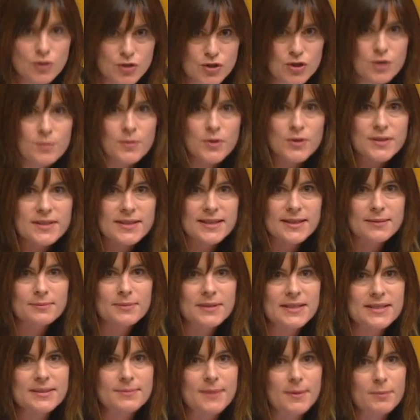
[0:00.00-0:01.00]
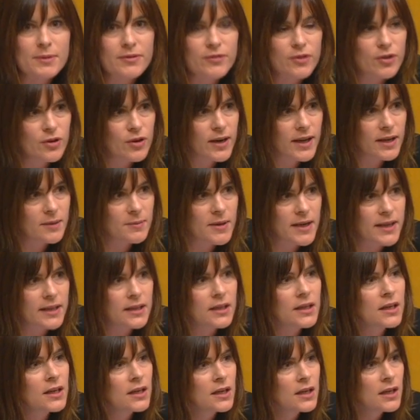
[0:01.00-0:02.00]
Resume your seat, please, member for Corangamite.